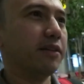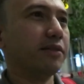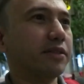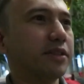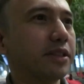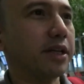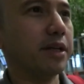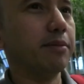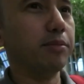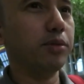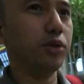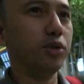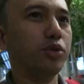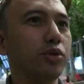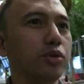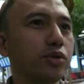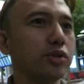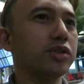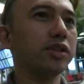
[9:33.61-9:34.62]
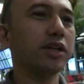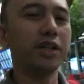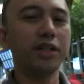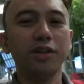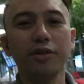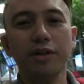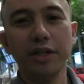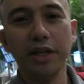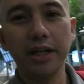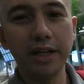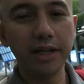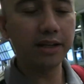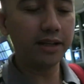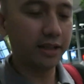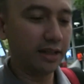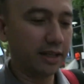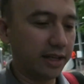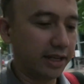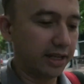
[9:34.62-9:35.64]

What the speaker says: every time you start your day,